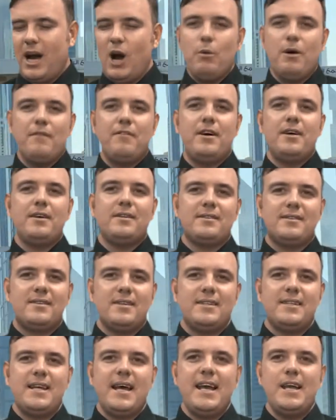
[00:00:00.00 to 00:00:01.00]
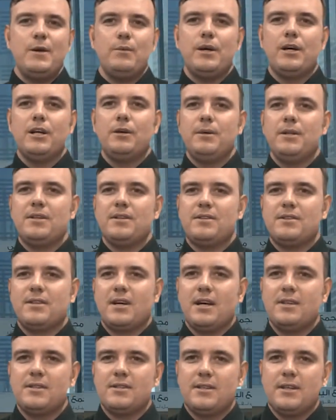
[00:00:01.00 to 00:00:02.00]
However, today we're going to be
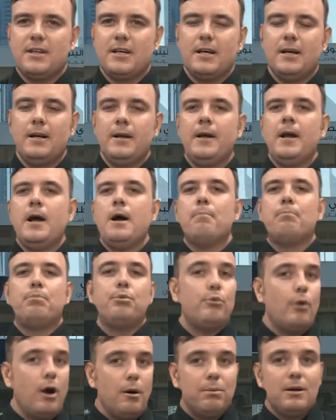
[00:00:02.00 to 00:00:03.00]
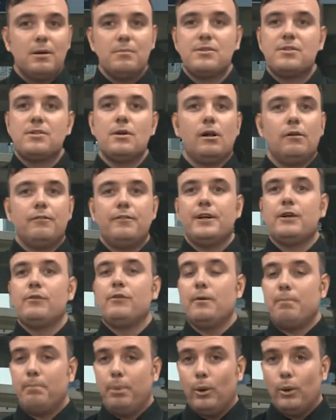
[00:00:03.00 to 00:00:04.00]
discussing problem-solving
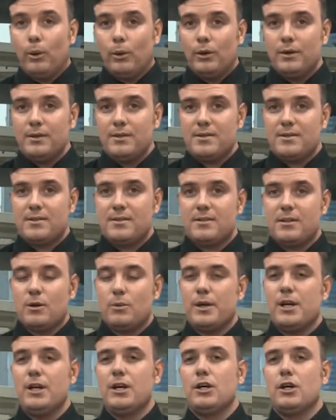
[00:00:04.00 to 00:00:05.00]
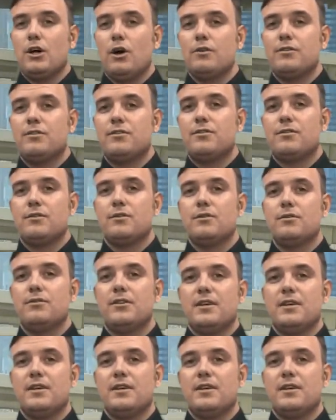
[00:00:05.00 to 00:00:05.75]
reports. So we're going to go through